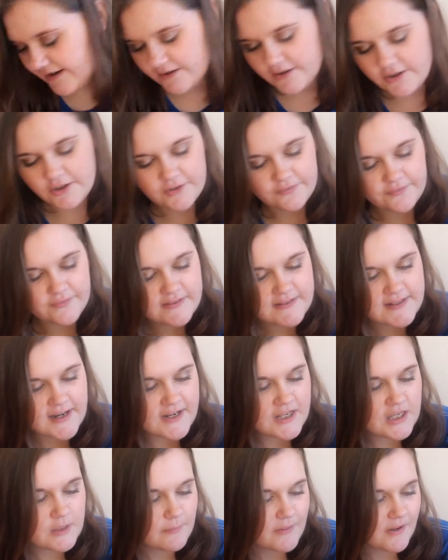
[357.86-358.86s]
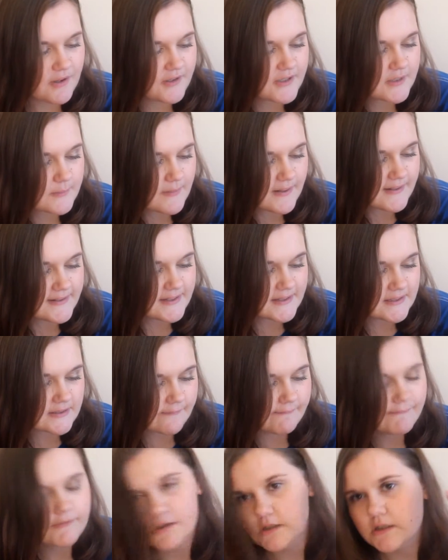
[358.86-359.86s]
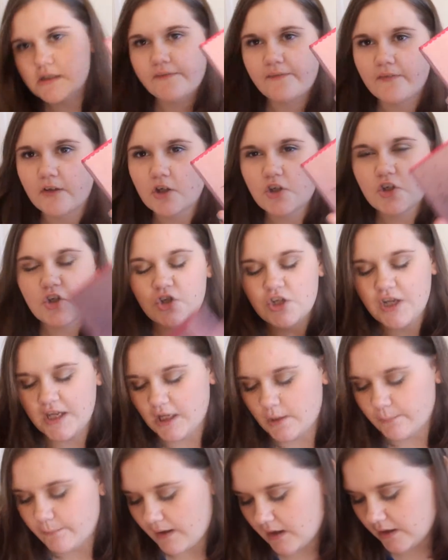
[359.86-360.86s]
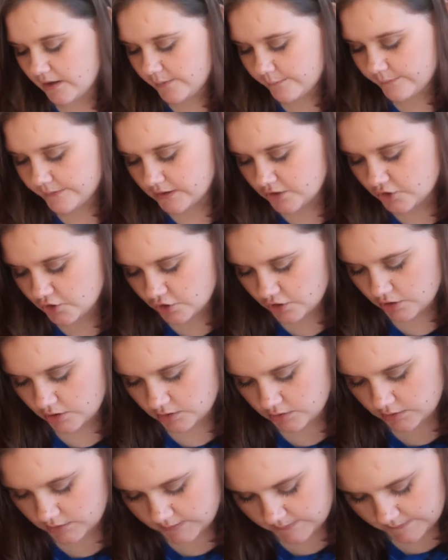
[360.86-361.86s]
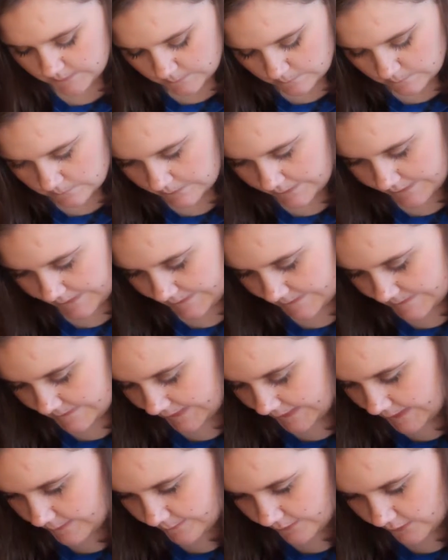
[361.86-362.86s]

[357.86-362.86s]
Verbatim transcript: I got the Tanya Burr Cosmetics Rose Flush Cheek Palette, which I'm pretty excited